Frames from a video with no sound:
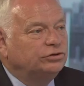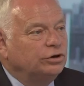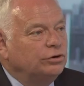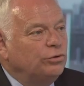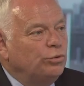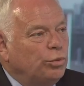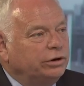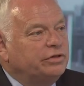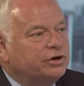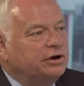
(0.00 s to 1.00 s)
So
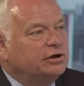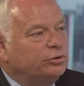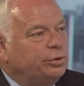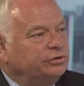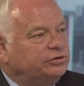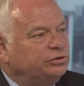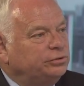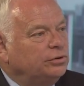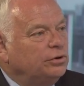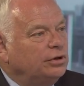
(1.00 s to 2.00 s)
one of the critical points
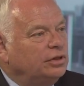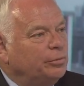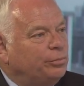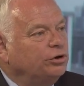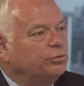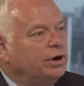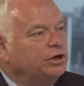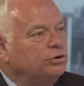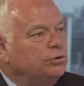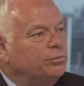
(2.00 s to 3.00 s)
is the point where
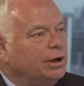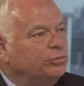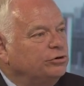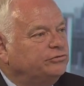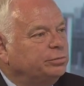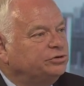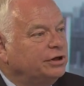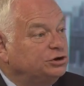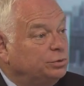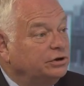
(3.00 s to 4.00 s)
you might move from
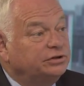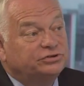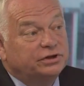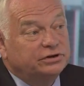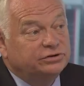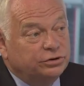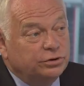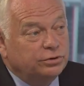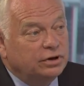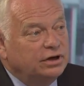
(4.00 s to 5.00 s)
stage one to stage
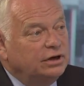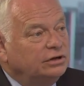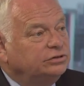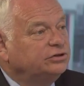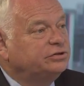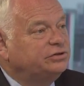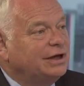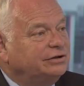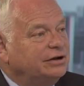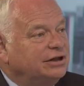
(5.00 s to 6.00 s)
two. Does the
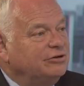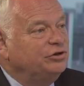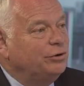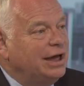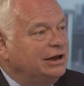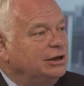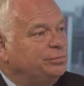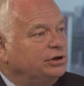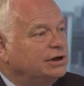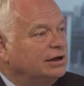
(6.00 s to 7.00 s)
standard give you any
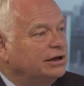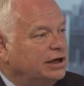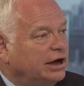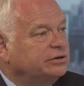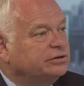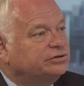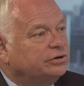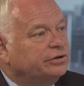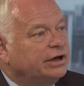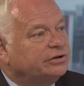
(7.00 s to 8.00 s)
particular
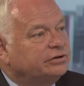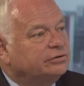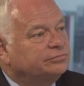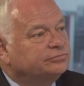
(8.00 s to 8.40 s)
guidance on that?